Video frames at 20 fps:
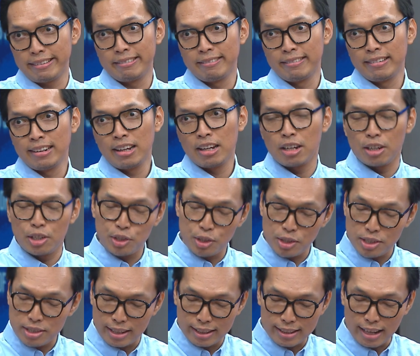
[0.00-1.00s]
Mm-hmm. Yeah.
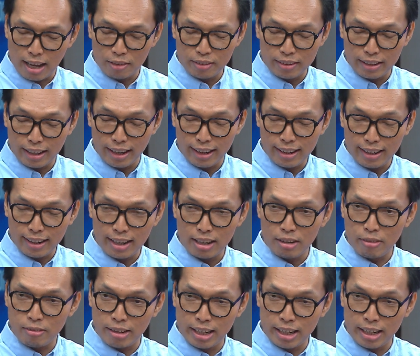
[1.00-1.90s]
Just sit down there, yeah.